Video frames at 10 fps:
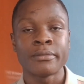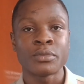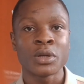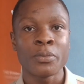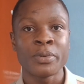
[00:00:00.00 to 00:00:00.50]

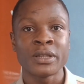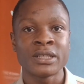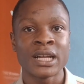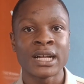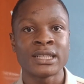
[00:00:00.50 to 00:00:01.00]
topics
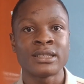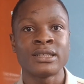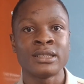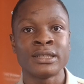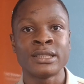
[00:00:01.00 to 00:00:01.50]
that
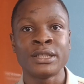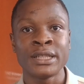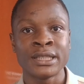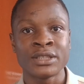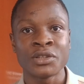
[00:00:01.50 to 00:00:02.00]

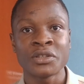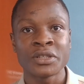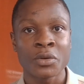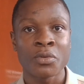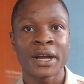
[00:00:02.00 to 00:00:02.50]
is not
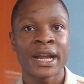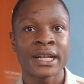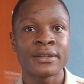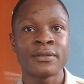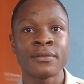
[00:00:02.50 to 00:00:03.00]

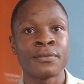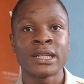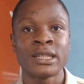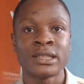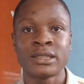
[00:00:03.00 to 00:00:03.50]
required
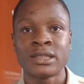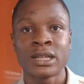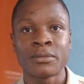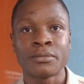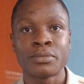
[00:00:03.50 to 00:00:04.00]
in
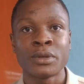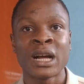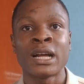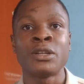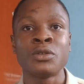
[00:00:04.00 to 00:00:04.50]
JAMB,
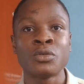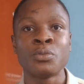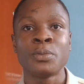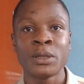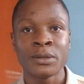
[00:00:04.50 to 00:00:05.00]
and you will
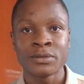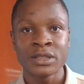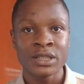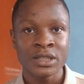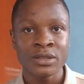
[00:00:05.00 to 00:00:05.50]
be
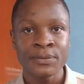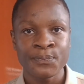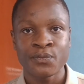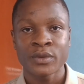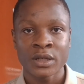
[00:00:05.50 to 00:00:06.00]

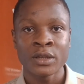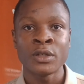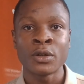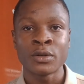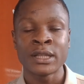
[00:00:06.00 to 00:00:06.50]
reading
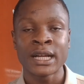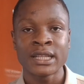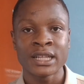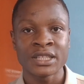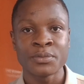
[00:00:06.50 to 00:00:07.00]
your that
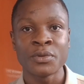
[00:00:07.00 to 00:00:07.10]
textbook,